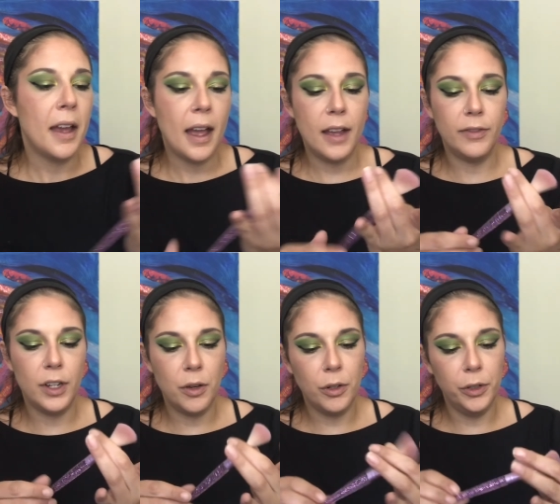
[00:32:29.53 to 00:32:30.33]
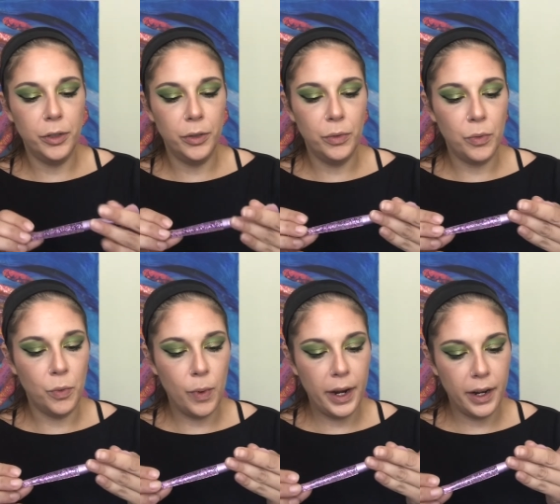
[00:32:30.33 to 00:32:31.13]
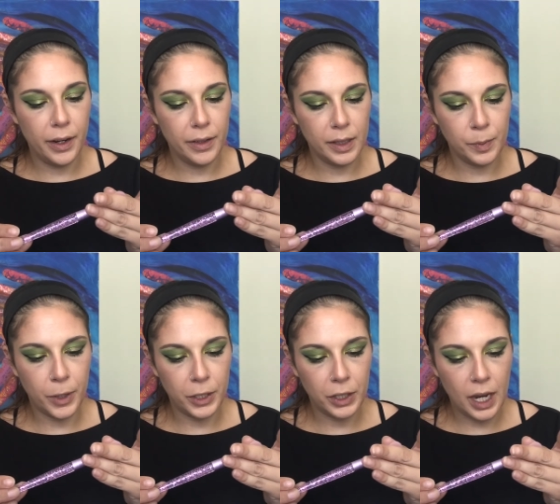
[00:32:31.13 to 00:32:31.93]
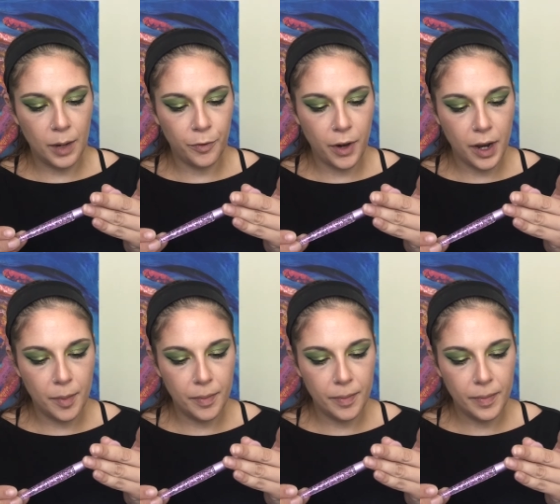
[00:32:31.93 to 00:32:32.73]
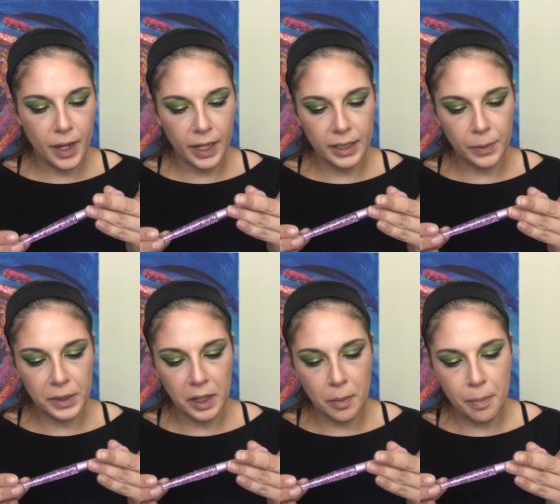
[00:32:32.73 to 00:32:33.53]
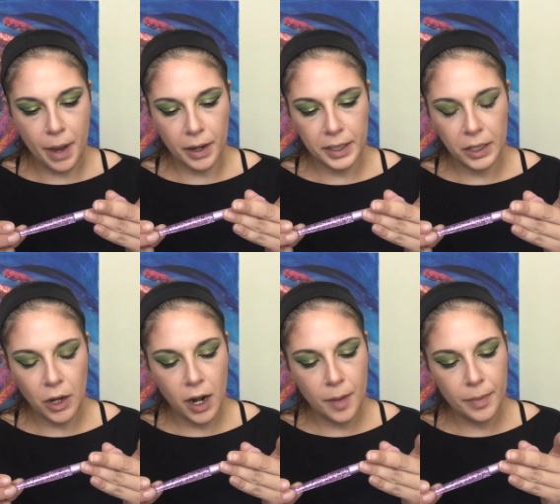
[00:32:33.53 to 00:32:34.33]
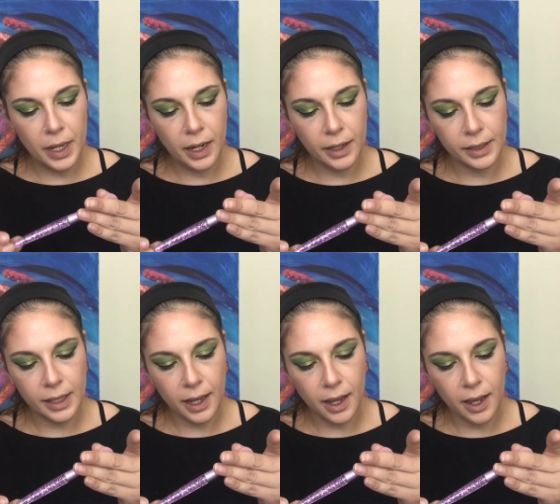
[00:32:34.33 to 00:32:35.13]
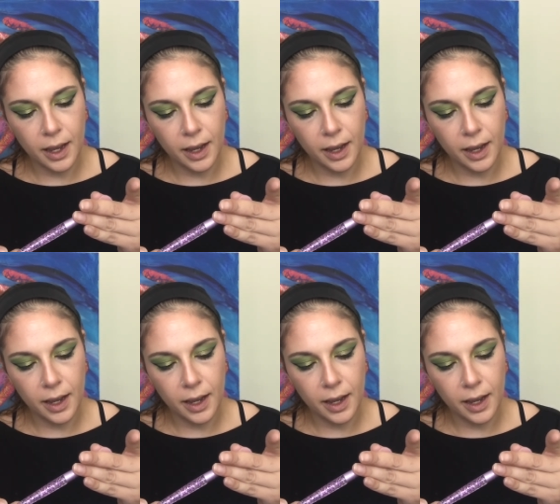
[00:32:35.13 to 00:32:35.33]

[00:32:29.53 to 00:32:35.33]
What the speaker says: I have no clue where this brush came from. I guess it was in a BoxyCharm. It is a